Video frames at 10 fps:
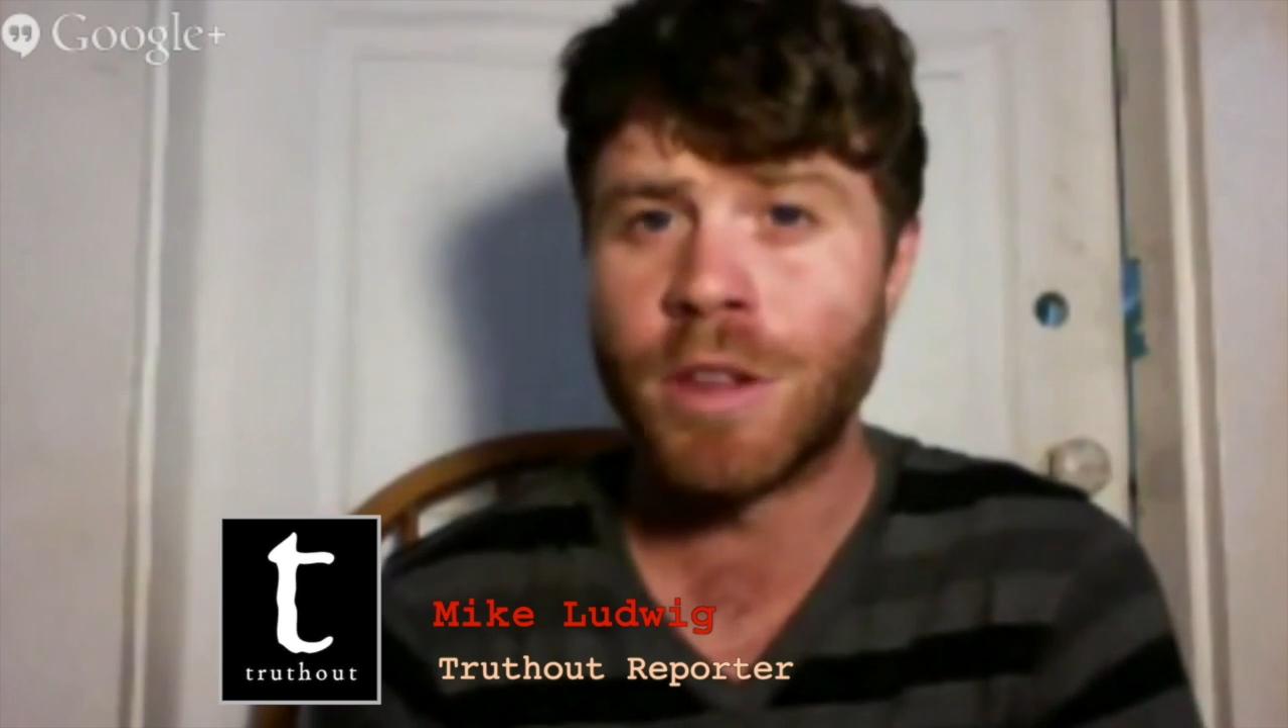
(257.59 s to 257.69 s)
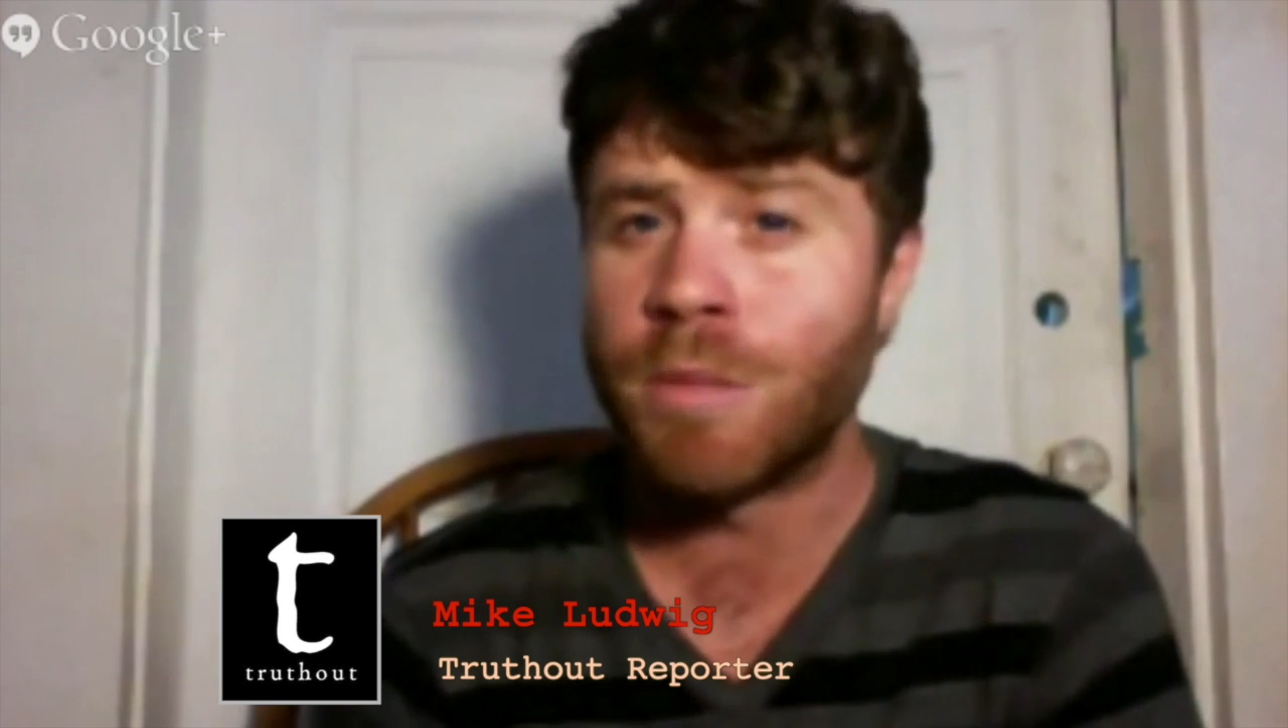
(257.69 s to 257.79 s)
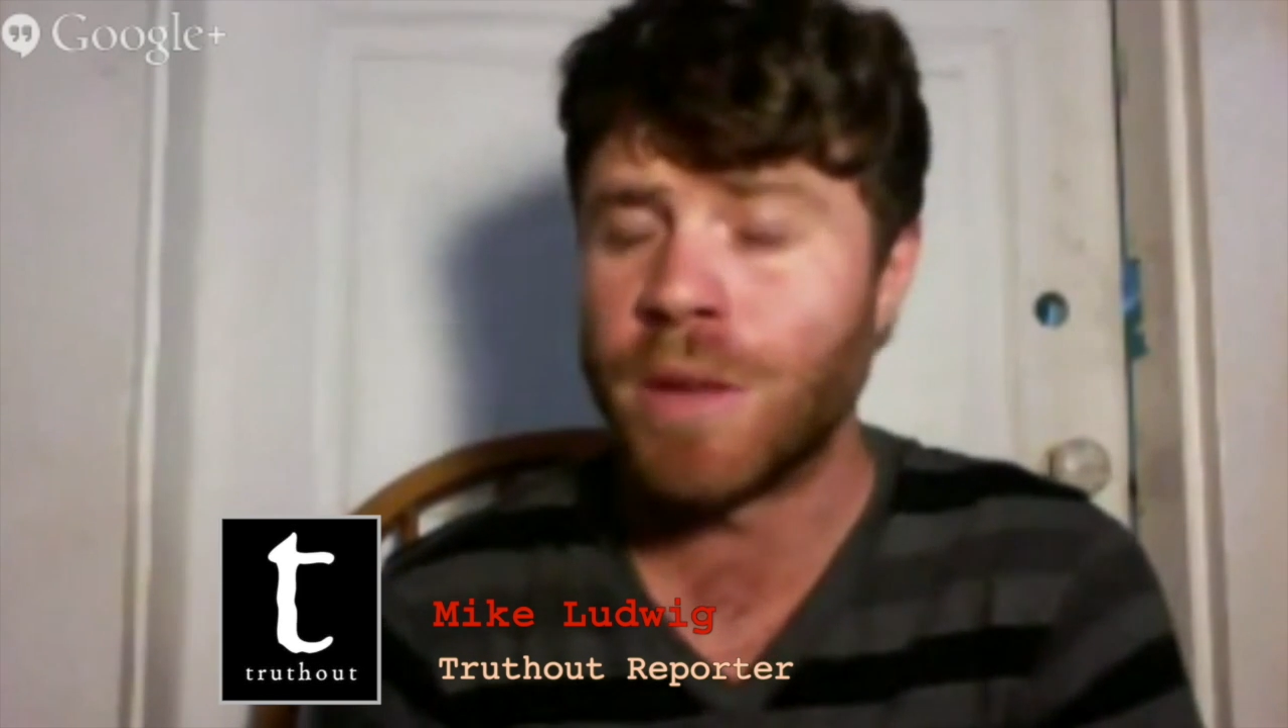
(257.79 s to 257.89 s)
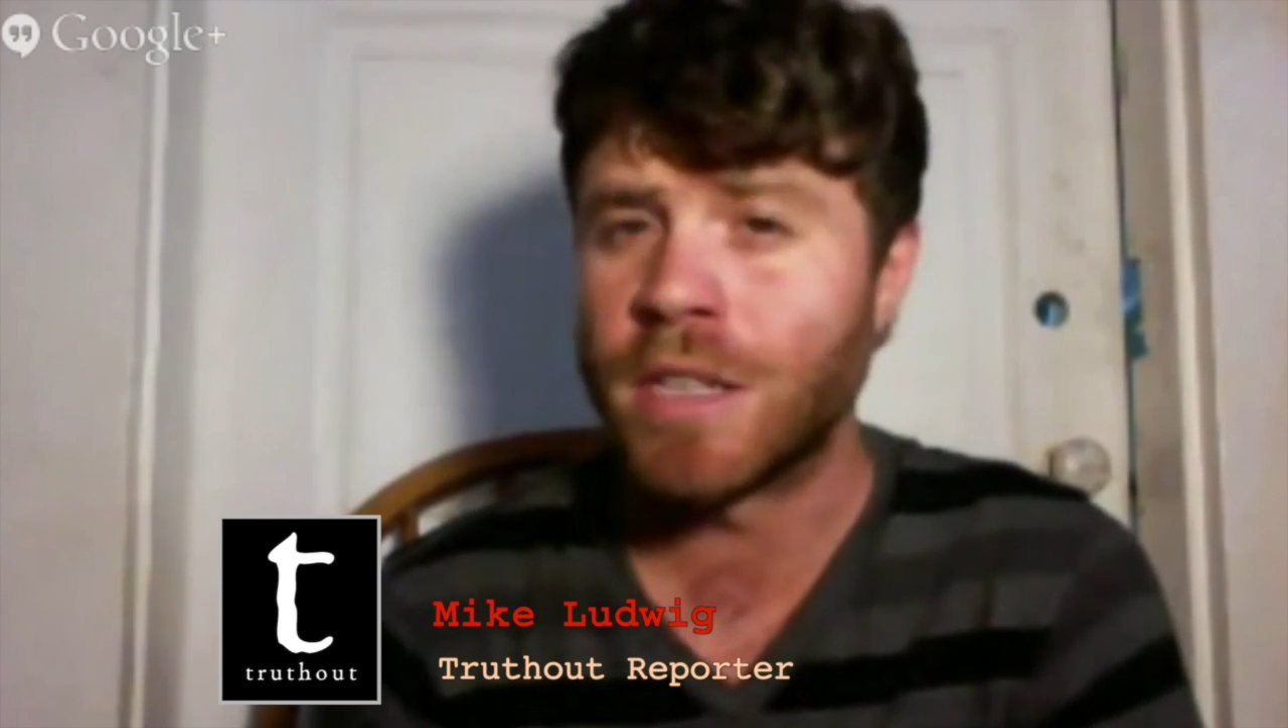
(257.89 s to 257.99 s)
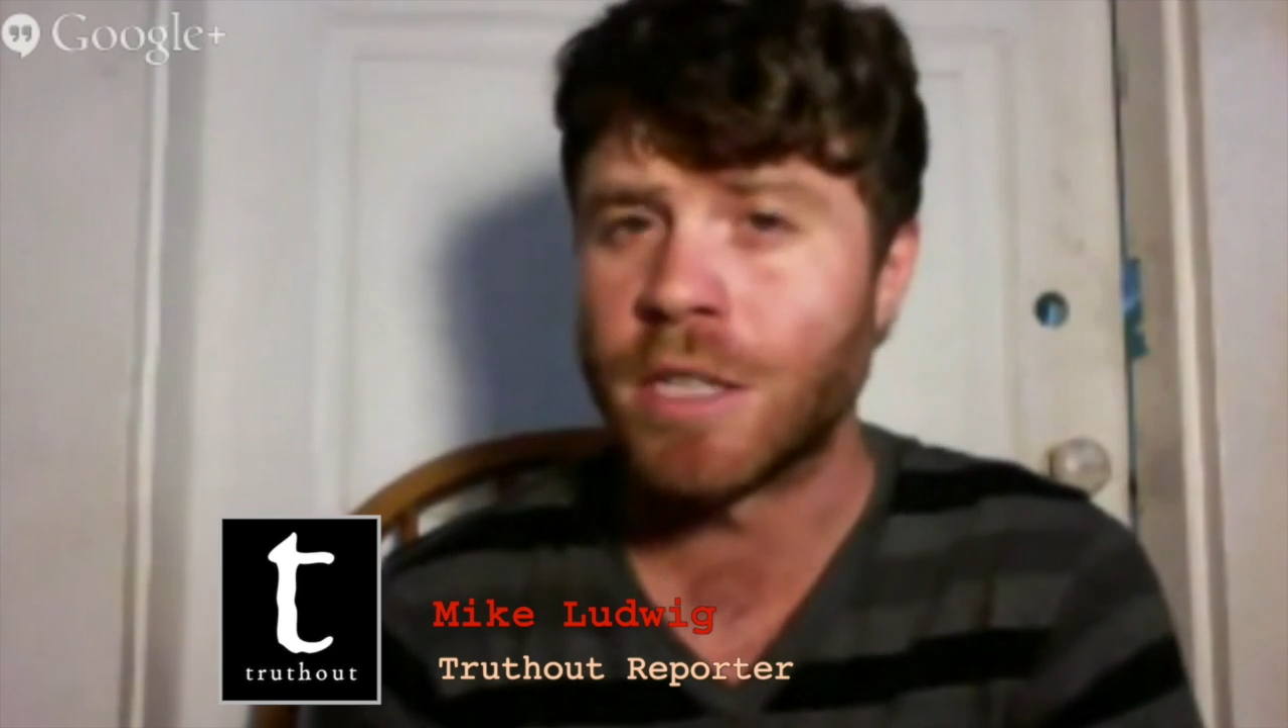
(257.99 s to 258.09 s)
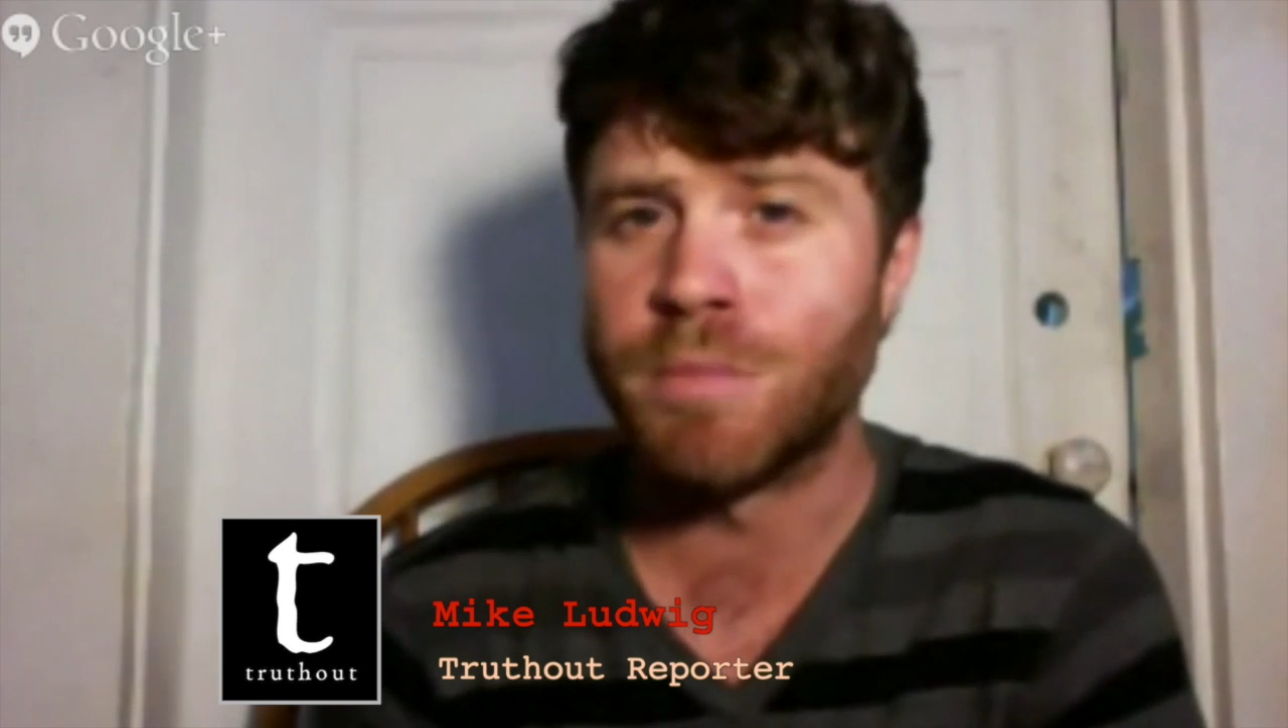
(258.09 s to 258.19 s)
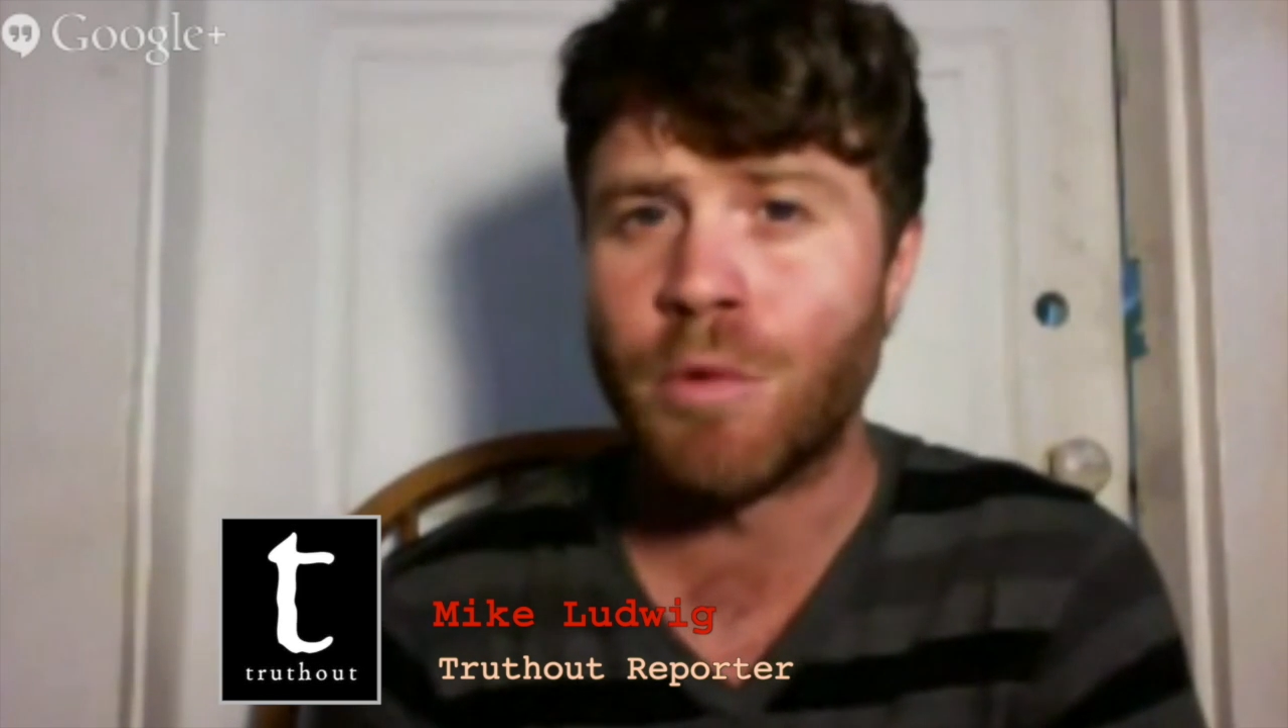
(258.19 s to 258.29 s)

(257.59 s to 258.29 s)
one of the biggest